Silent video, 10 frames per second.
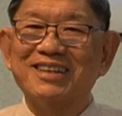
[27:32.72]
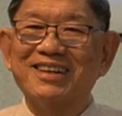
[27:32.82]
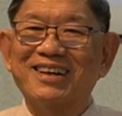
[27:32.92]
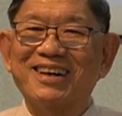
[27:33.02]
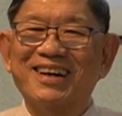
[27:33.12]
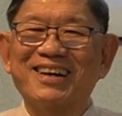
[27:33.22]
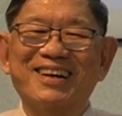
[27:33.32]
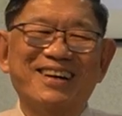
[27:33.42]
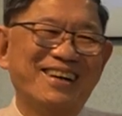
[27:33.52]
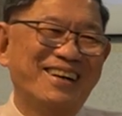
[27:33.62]

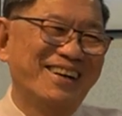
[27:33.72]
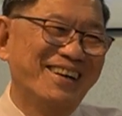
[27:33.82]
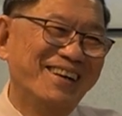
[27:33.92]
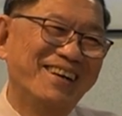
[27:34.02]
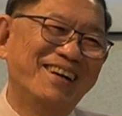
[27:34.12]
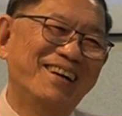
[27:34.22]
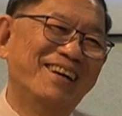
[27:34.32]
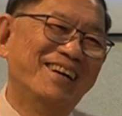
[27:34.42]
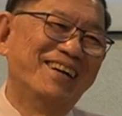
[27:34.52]
(no one is talking)